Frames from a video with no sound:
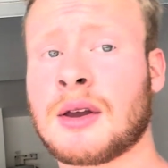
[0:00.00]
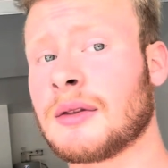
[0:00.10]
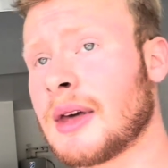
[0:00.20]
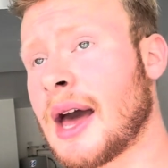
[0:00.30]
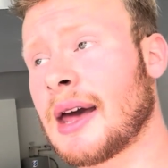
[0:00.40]

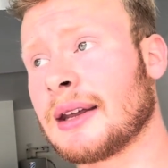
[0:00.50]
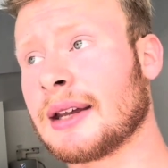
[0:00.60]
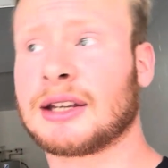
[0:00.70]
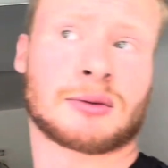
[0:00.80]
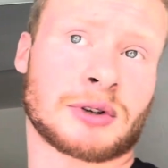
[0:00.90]
that
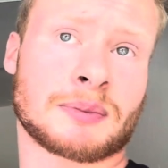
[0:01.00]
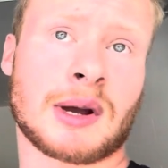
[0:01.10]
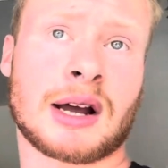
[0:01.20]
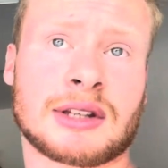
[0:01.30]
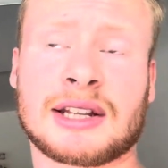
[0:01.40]
is
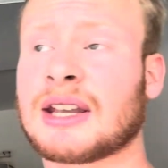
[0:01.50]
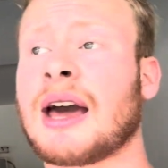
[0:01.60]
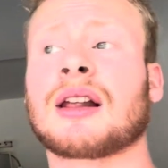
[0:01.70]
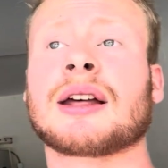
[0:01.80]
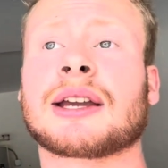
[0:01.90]
responsive. It's kind
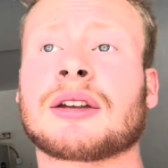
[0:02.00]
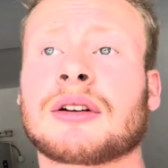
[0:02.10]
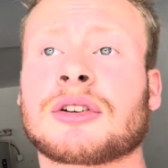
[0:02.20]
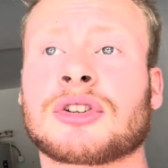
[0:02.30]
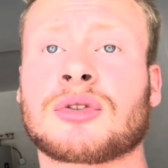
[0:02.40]
of like
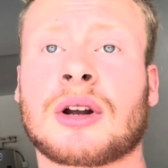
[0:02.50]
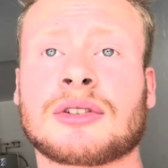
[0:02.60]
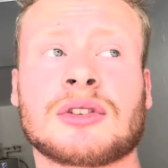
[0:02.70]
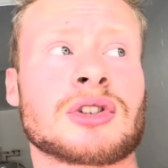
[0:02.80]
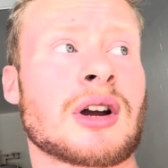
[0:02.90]
your struts
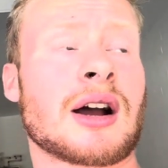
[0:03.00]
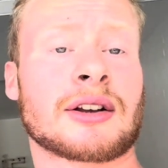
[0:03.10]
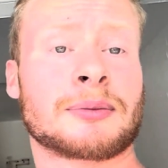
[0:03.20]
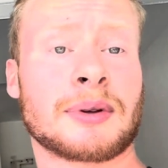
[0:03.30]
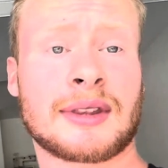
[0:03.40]
and
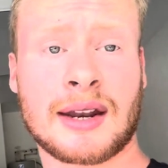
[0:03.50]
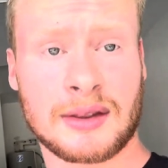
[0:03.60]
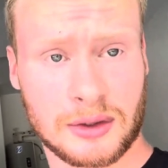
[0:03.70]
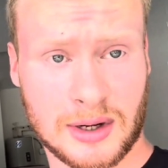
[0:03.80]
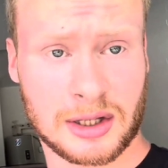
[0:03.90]
shocks, but then in
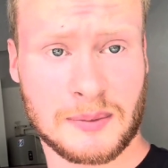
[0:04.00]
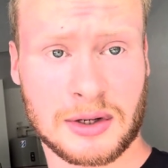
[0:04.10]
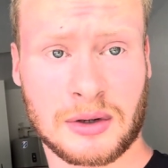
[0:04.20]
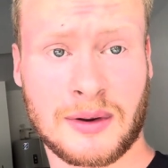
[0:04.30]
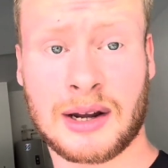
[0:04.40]
the
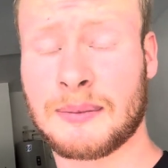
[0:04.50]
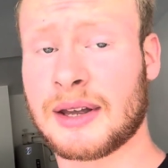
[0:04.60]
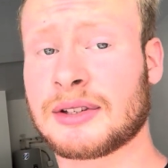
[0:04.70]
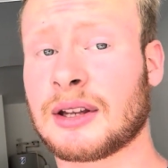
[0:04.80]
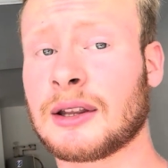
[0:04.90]
transmission, right? It
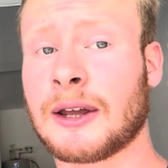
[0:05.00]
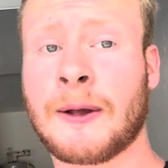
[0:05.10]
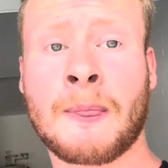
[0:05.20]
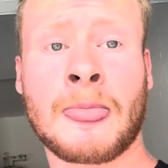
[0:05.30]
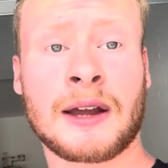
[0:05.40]
basically
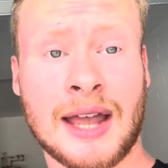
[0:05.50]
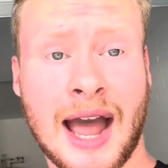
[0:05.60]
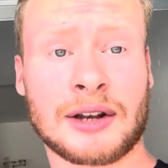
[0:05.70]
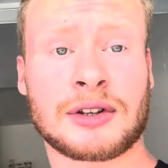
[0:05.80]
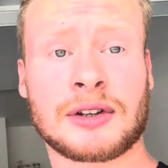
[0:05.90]

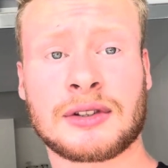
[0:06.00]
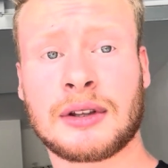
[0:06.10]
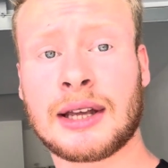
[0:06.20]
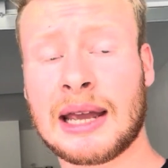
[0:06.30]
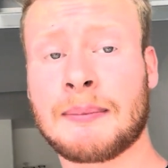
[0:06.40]
catches
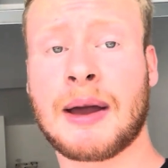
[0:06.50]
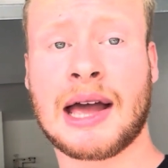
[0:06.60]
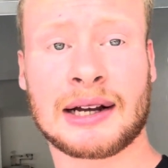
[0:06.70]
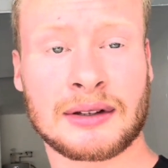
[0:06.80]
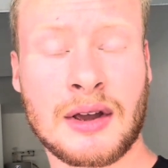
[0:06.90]
the
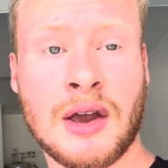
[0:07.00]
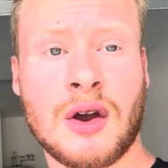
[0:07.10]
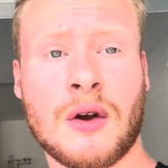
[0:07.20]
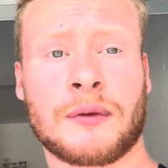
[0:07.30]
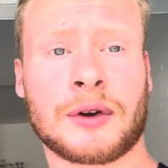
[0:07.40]
impact
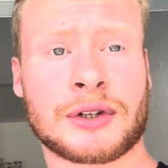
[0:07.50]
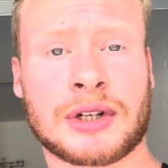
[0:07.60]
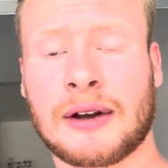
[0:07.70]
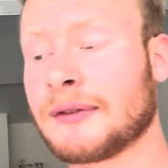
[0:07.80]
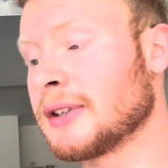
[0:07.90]
of your
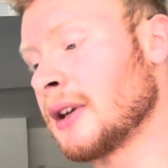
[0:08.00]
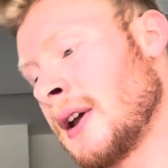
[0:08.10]
shifts,